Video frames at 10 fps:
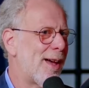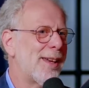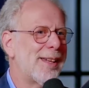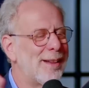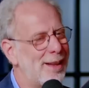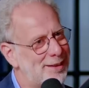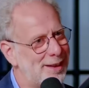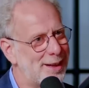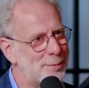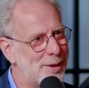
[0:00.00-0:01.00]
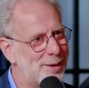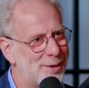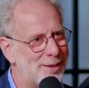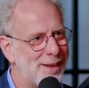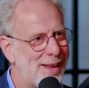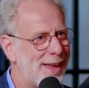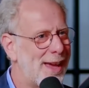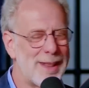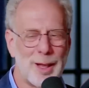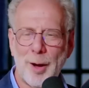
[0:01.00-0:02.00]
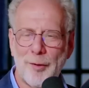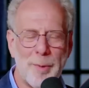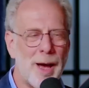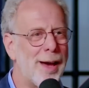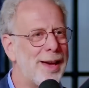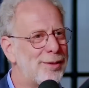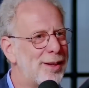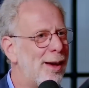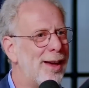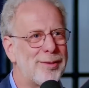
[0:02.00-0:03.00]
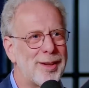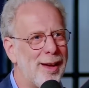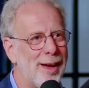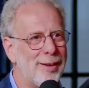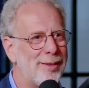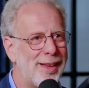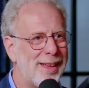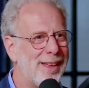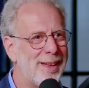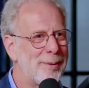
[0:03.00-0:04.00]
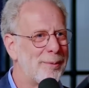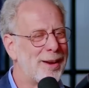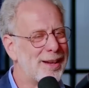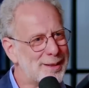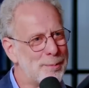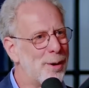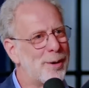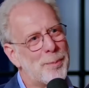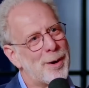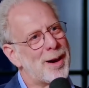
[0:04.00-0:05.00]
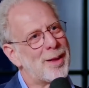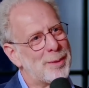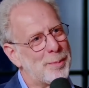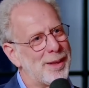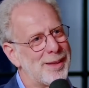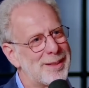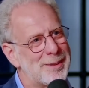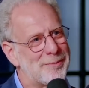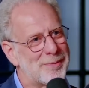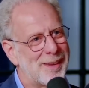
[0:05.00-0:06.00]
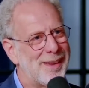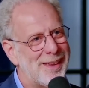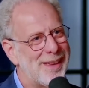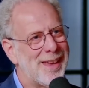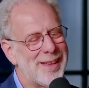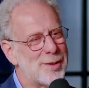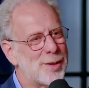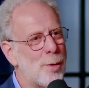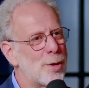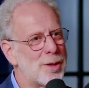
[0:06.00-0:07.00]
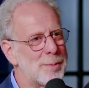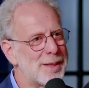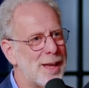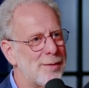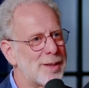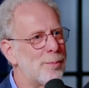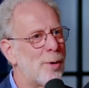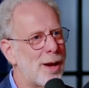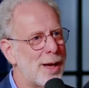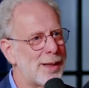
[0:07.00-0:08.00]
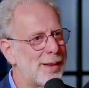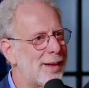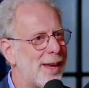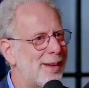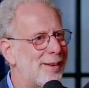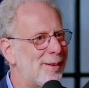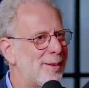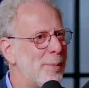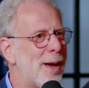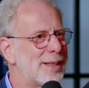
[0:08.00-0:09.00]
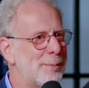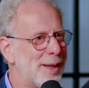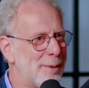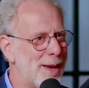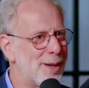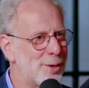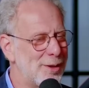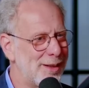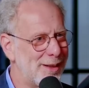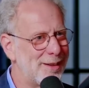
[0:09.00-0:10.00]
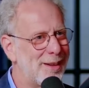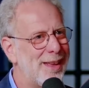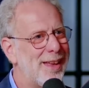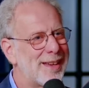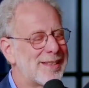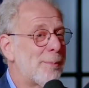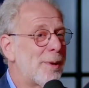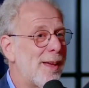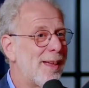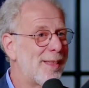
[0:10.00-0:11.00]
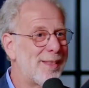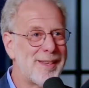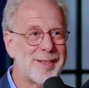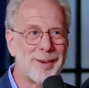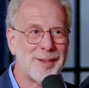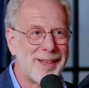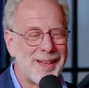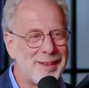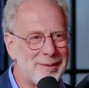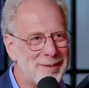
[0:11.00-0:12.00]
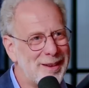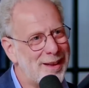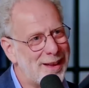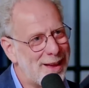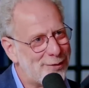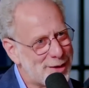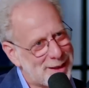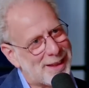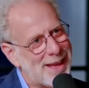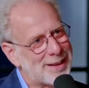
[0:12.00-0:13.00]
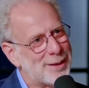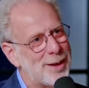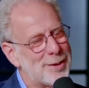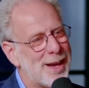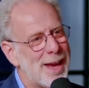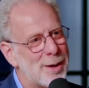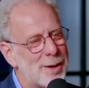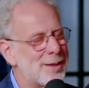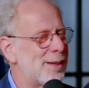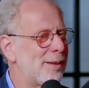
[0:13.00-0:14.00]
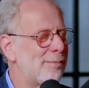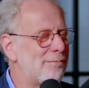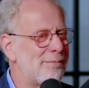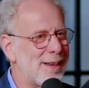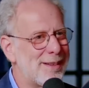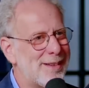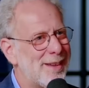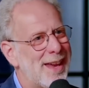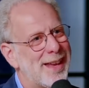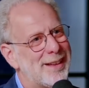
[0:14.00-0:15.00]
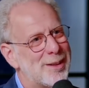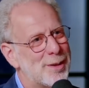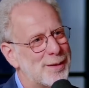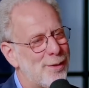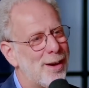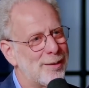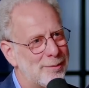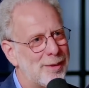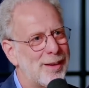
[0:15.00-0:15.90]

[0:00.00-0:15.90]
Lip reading: honey collecting expedition. And they'll go from hive to hive to hive, get smoke, burn out the bees, and just gorge themselves on more honey than I could possibly imagine to eat. Except these are lean, physically active hunter-gatherers, and they handle it just fine.